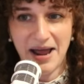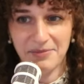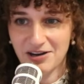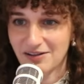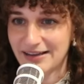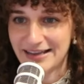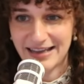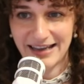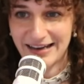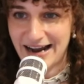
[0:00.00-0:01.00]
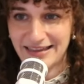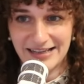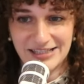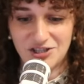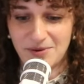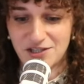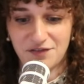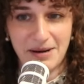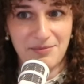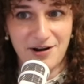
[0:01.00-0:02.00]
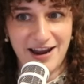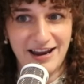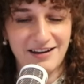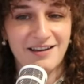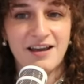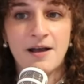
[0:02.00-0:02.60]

I'm going to link it. I think it's too much for my brain.